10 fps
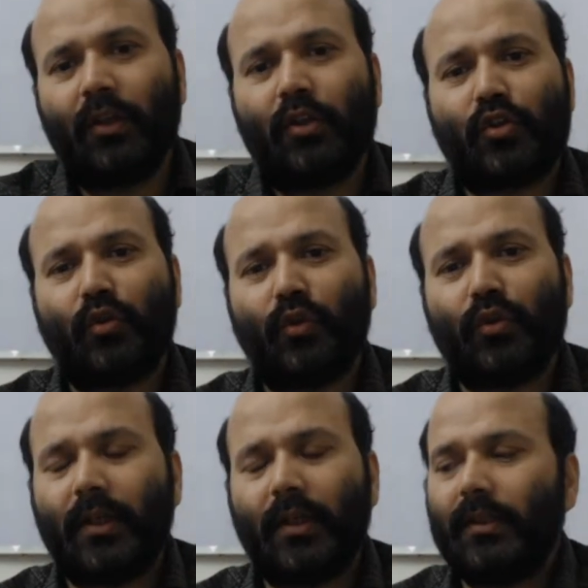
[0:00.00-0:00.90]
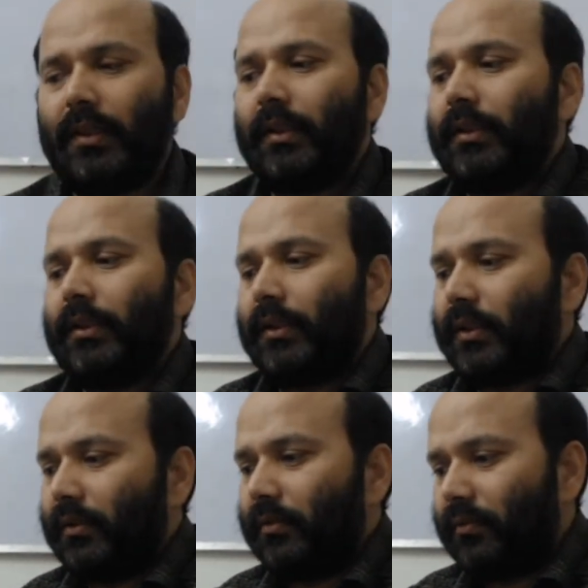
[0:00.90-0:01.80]
social
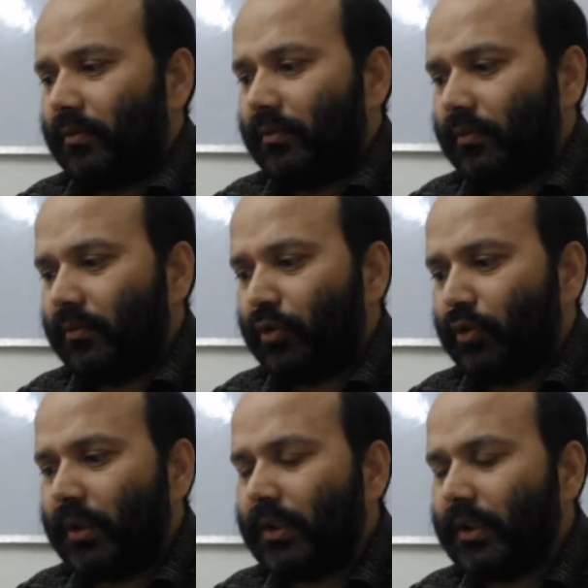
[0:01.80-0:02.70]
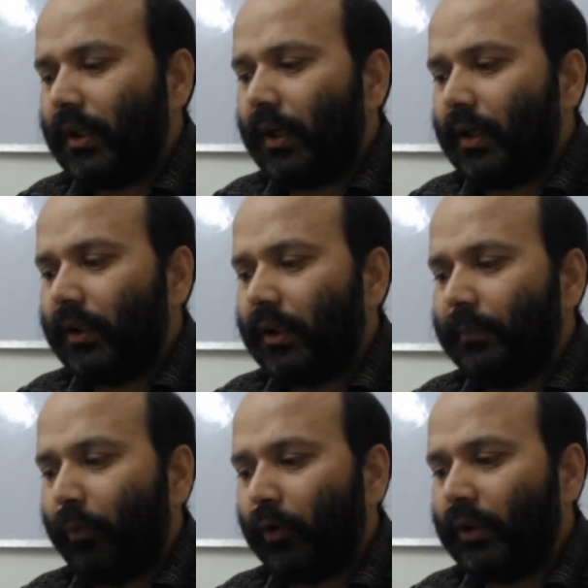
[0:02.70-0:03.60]
changes. So this is the another
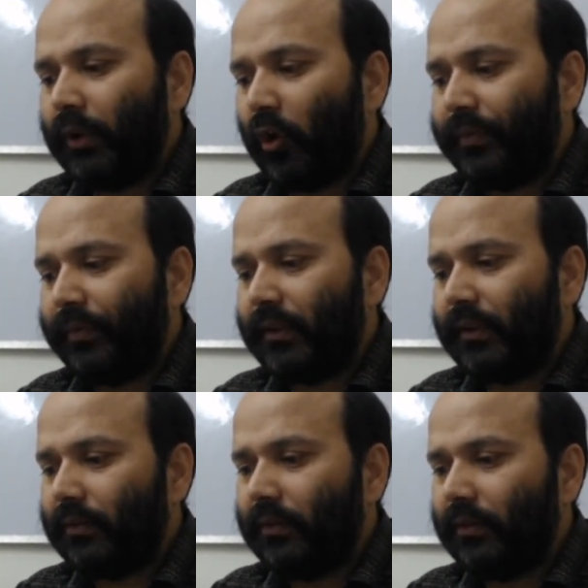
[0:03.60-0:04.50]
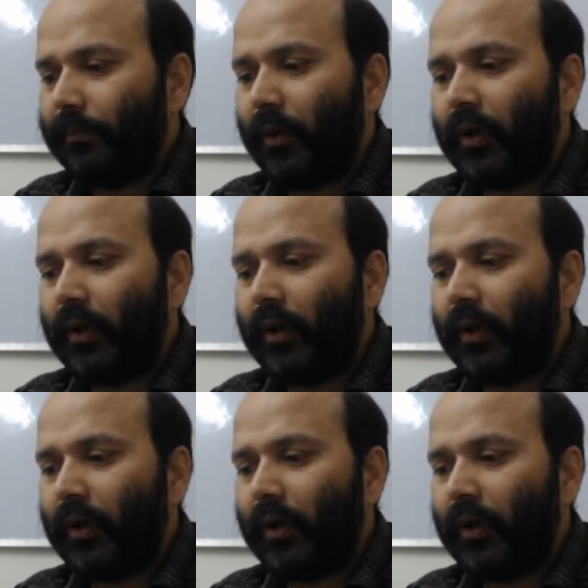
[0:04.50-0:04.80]
important topic for